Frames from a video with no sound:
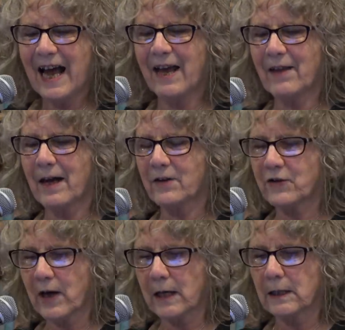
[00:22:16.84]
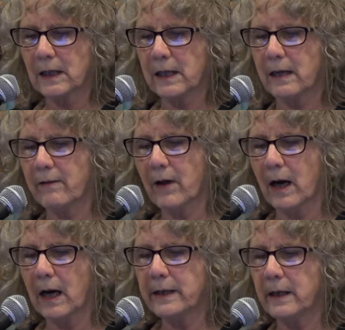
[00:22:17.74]
and then secondly, the
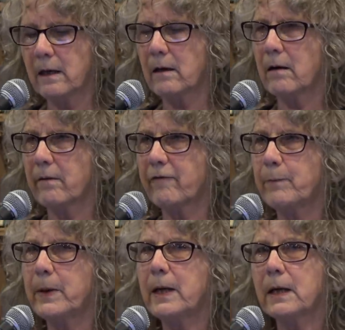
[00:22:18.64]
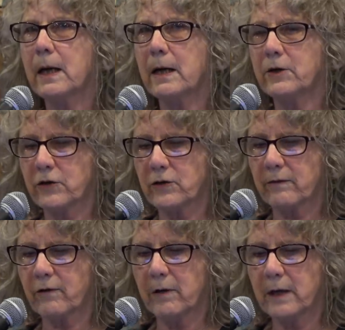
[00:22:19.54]
idea of peak ages
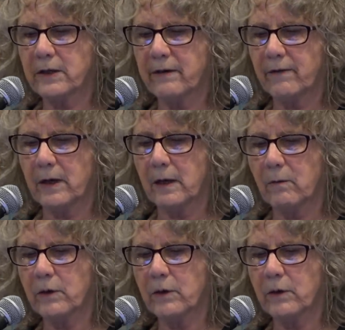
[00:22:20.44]
of creativity,